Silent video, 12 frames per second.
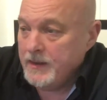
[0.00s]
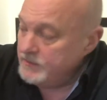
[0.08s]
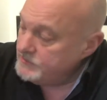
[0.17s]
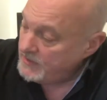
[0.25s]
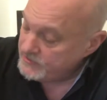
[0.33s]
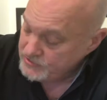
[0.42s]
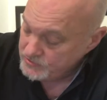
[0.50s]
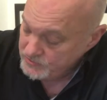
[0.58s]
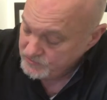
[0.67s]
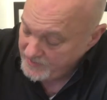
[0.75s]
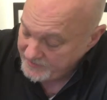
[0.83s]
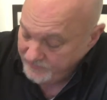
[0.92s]
So I
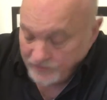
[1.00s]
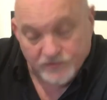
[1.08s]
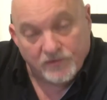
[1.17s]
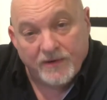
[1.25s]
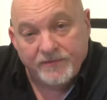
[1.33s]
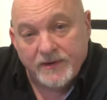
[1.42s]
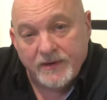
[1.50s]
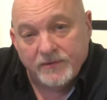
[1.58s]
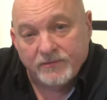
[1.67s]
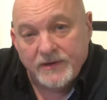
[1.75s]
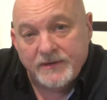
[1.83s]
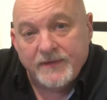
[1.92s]
choose Rag Photographique
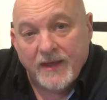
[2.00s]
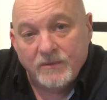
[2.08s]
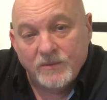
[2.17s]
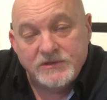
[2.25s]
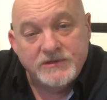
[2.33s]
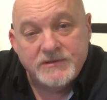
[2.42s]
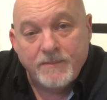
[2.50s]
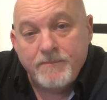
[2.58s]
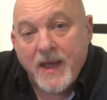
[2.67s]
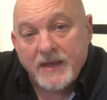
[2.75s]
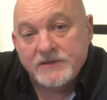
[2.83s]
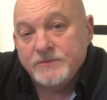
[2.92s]
310, which is a
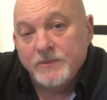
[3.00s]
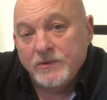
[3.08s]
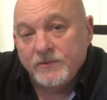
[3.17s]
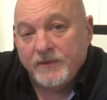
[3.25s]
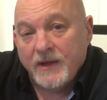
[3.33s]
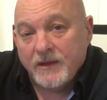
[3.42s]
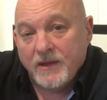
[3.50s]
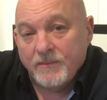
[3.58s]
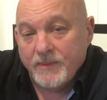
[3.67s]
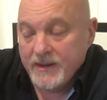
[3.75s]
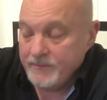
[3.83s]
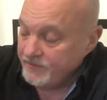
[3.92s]
matte smooth fine art
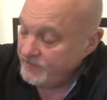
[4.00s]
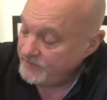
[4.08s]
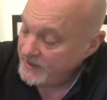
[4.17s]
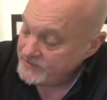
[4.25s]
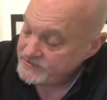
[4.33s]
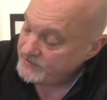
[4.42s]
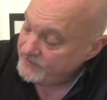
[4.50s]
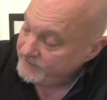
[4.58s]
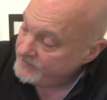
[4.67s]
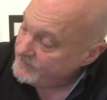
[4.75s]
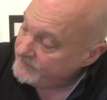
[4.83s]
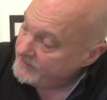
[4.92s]
paper from Canson
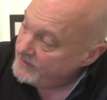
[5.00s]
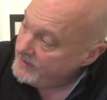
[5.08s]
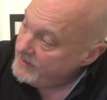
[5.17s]
Infinity.